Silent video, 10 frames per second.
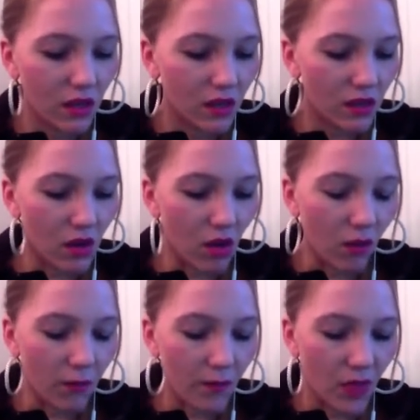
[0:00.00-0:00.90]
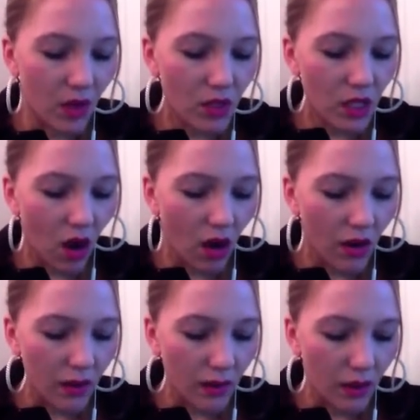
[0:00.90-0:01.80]
So it was
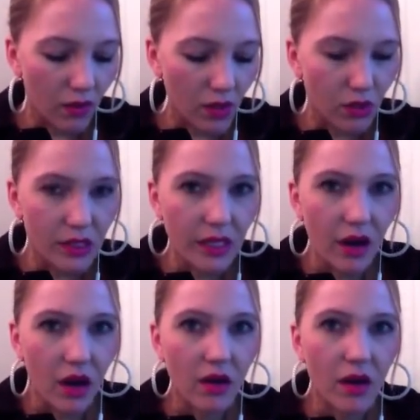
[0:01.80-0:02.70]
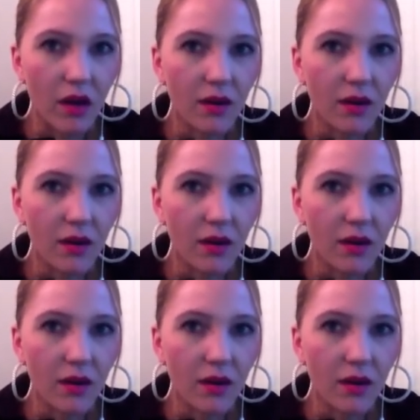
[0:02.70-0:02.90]
hard. It was really hard.